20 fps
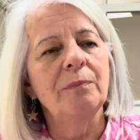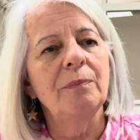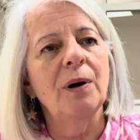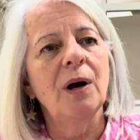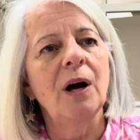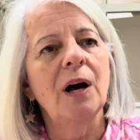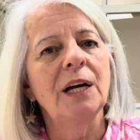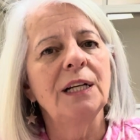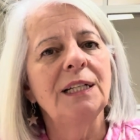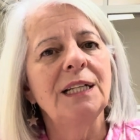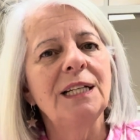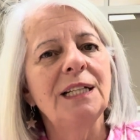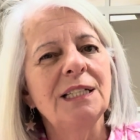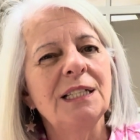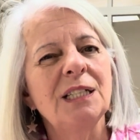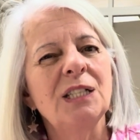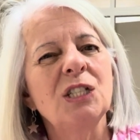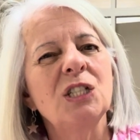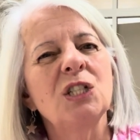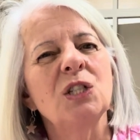but I
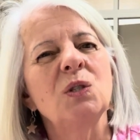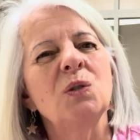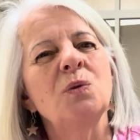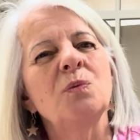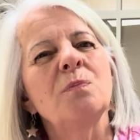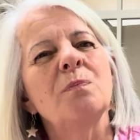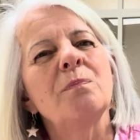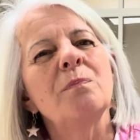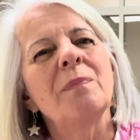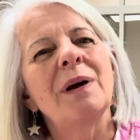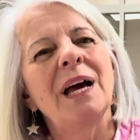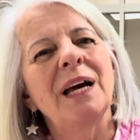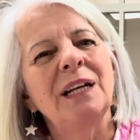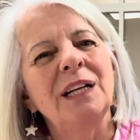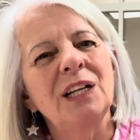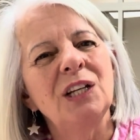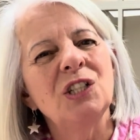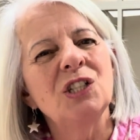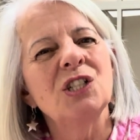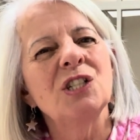needed to
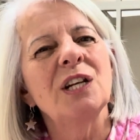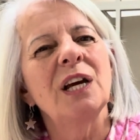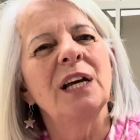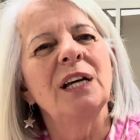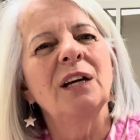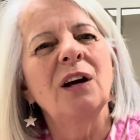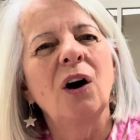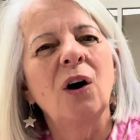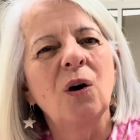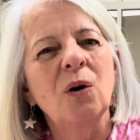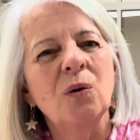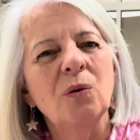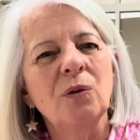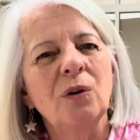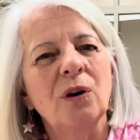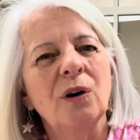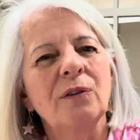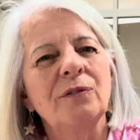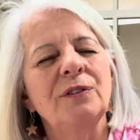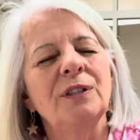manage, take hold
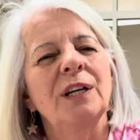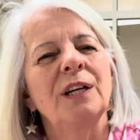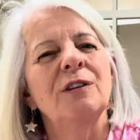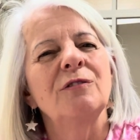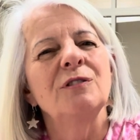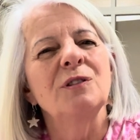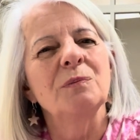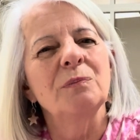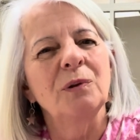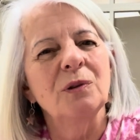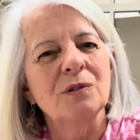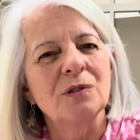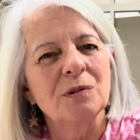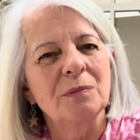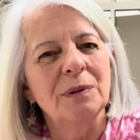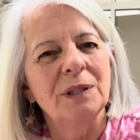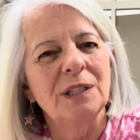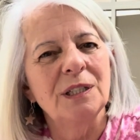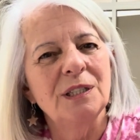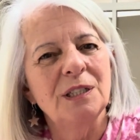of, take
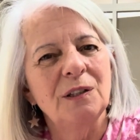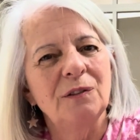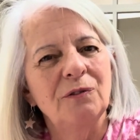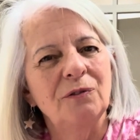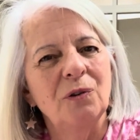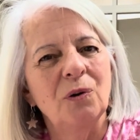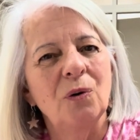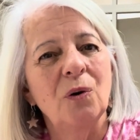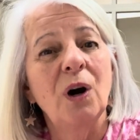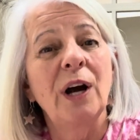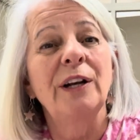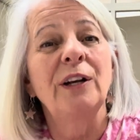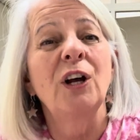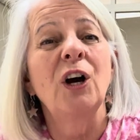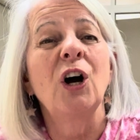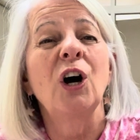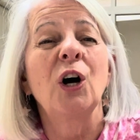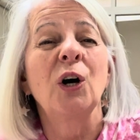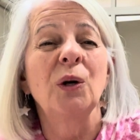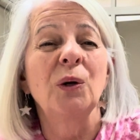responsibility for and
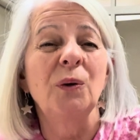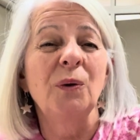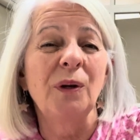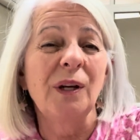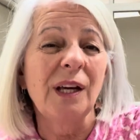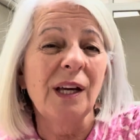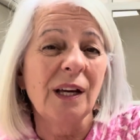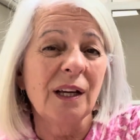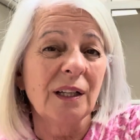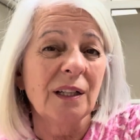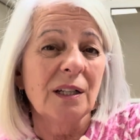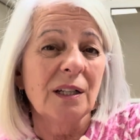own it,